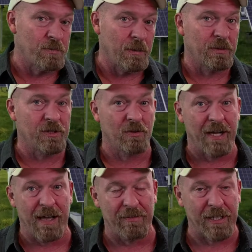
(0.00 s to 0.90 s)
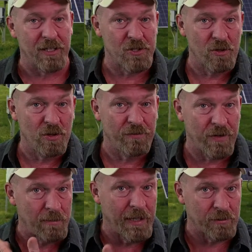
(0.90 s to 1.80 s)
people don't have like a solar
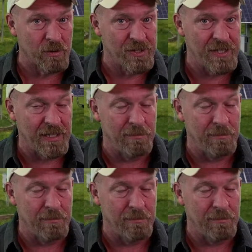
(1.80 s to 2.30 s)
farm like we're seeing